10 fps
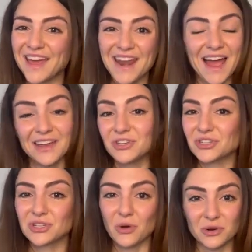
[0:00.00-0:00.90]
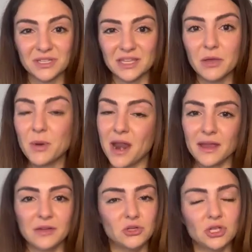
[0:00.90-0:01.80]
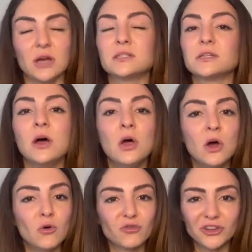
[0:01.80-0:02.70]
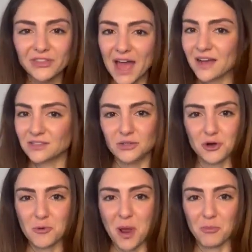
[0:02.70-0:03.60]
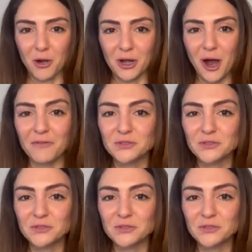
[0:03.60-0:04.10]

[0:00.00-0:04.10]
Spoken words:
and I can just go to sleep and I can just relax and turn my brain off.